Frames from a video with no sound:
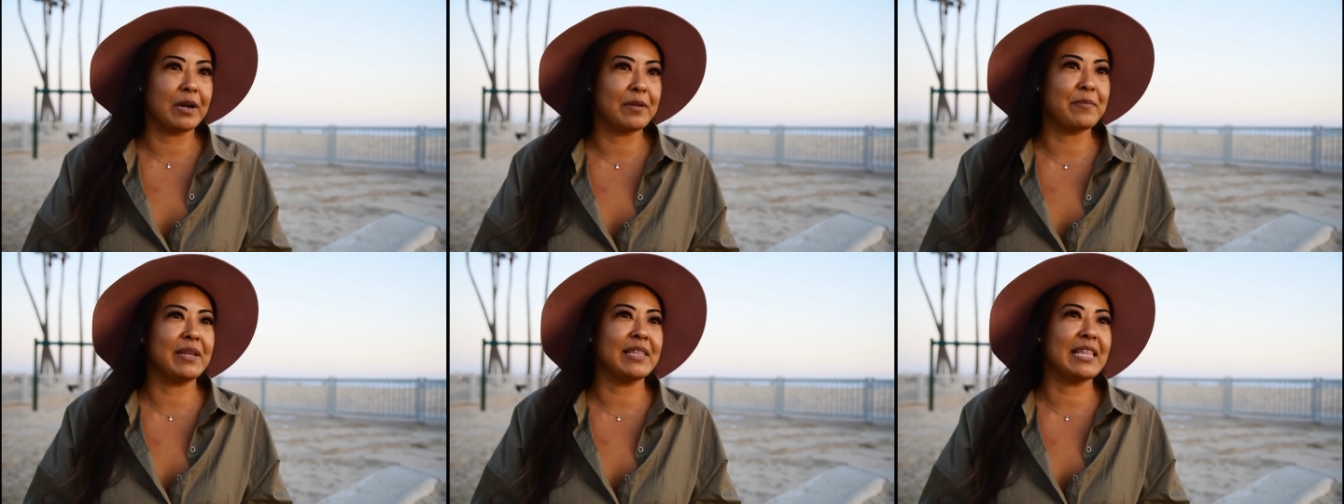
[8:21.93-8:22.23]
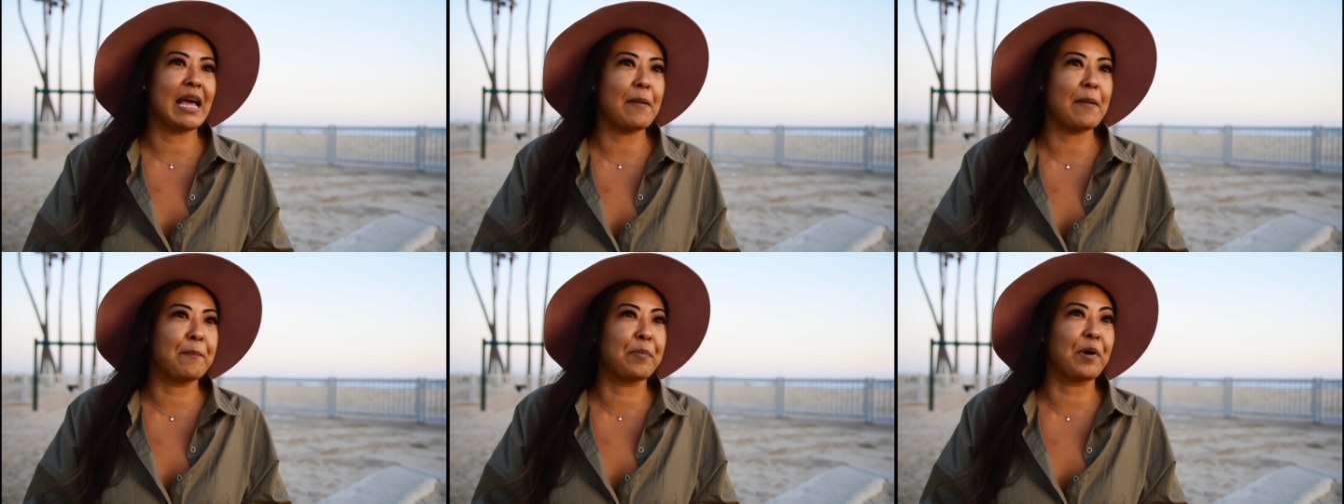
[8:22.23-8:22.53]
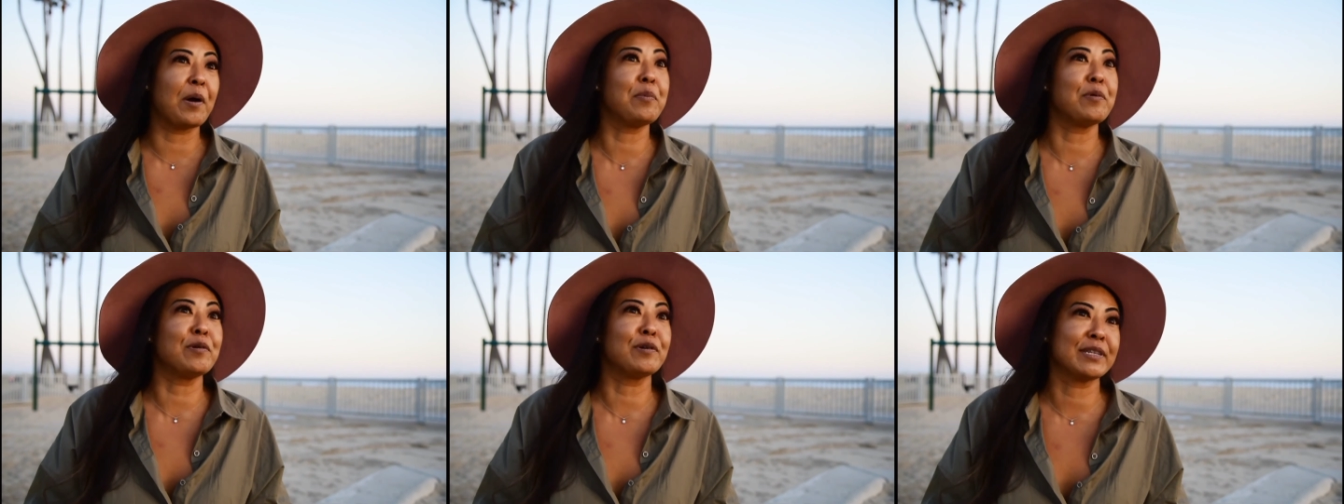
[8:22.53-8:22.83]
And that
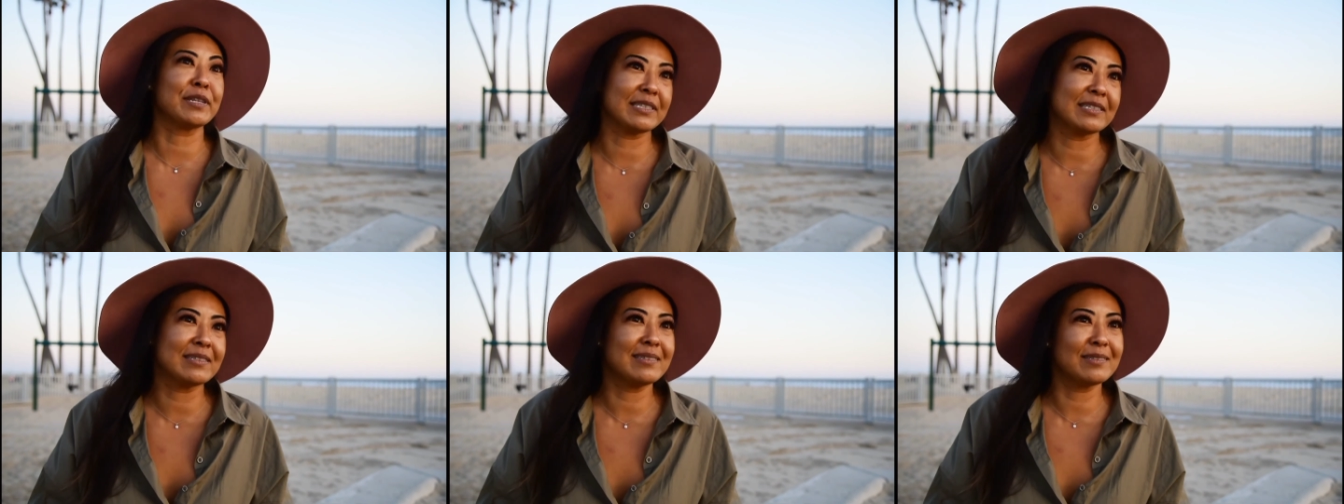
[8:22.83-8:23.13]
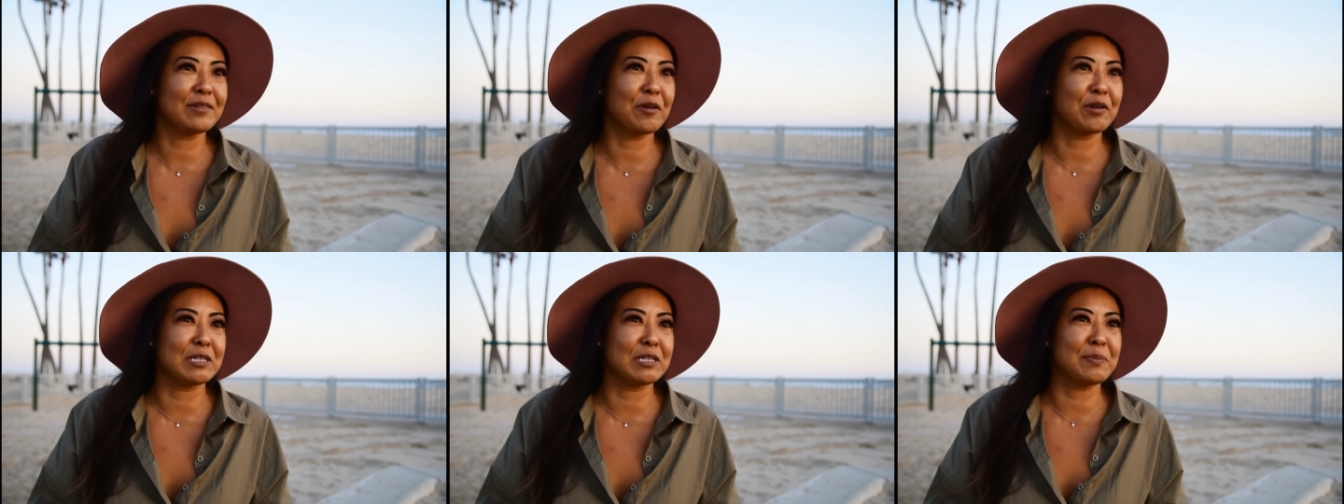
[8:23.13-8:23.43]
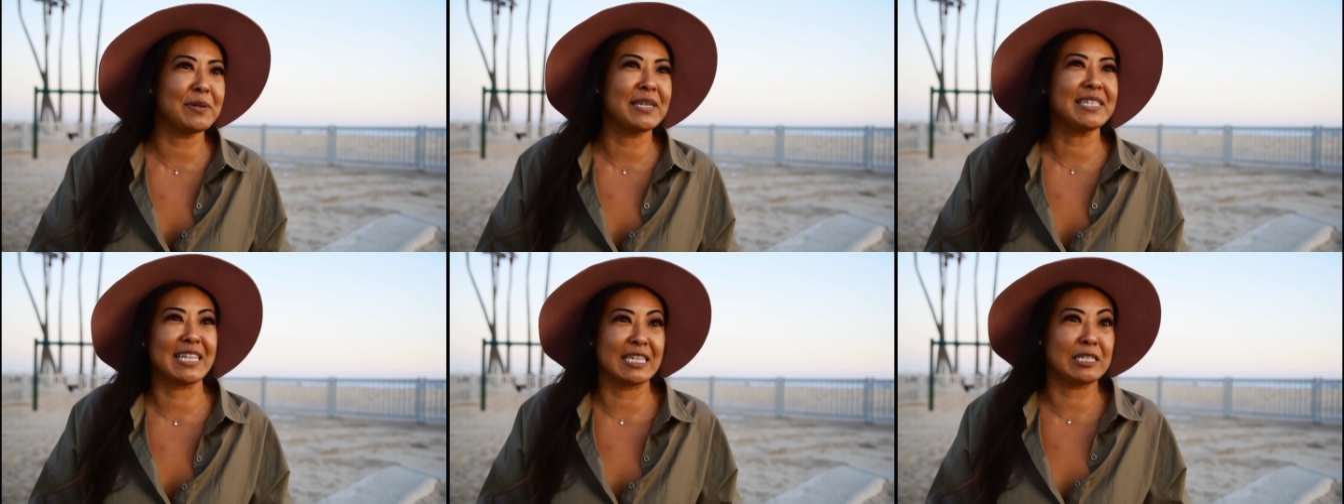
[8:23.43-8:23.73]
bubble, so to
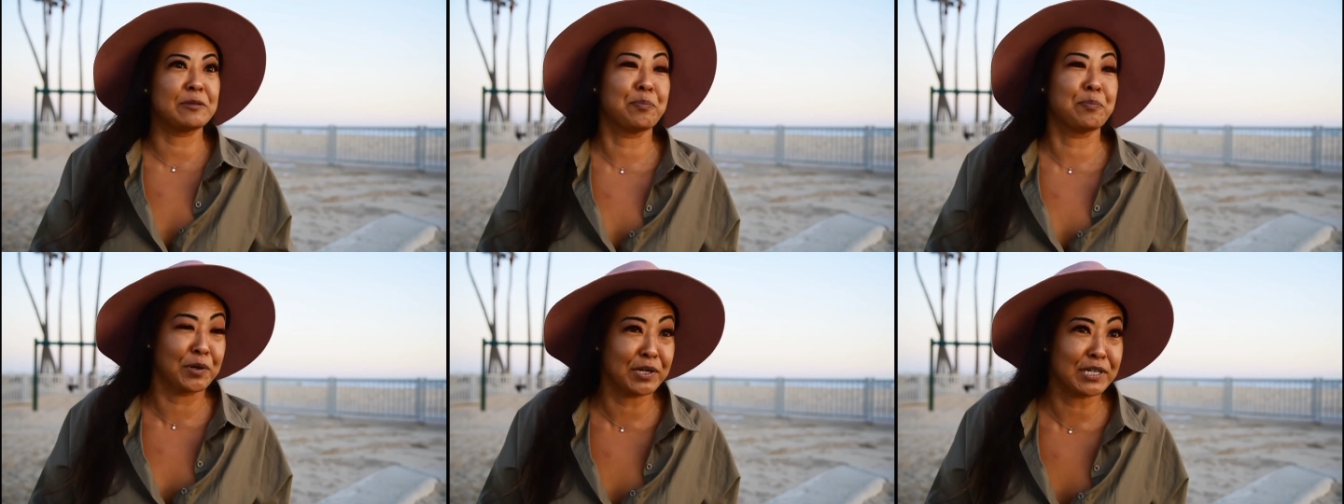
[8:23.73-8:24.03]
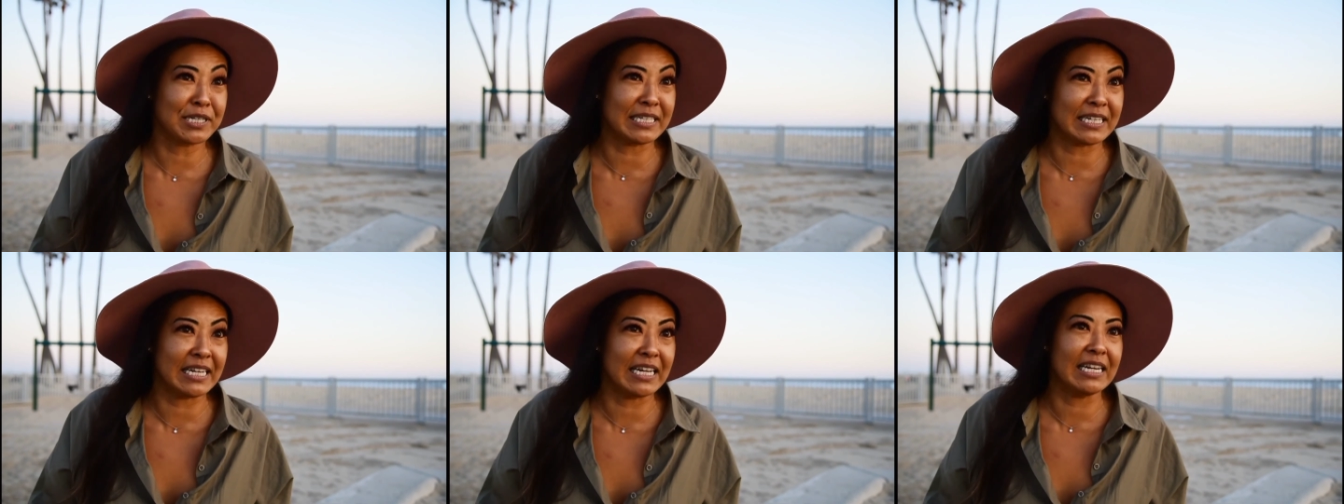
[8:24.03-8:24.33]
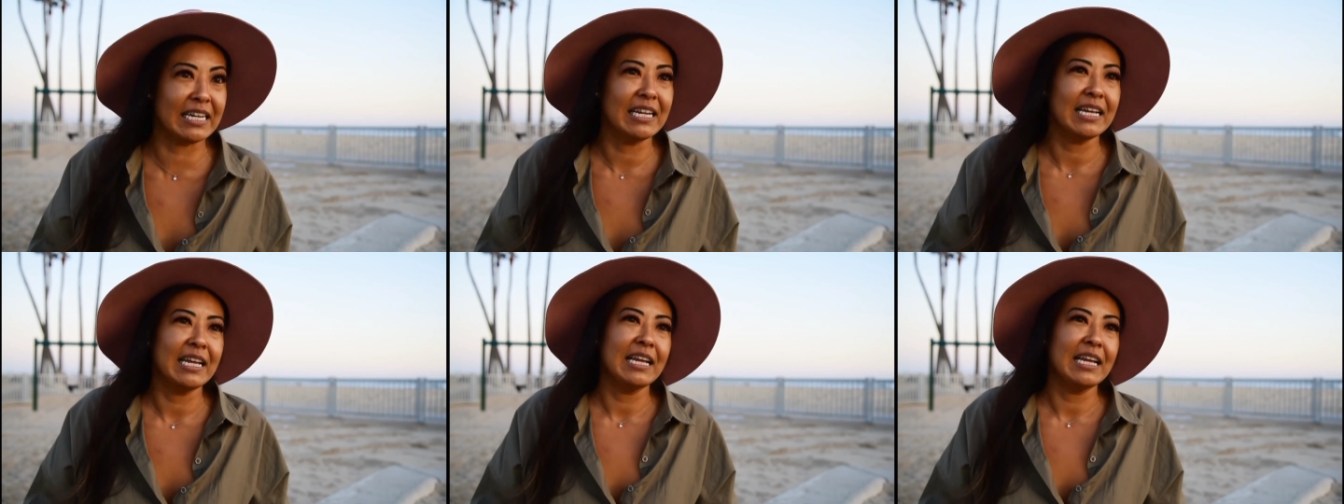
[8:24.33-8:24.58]
speak, gets bursted.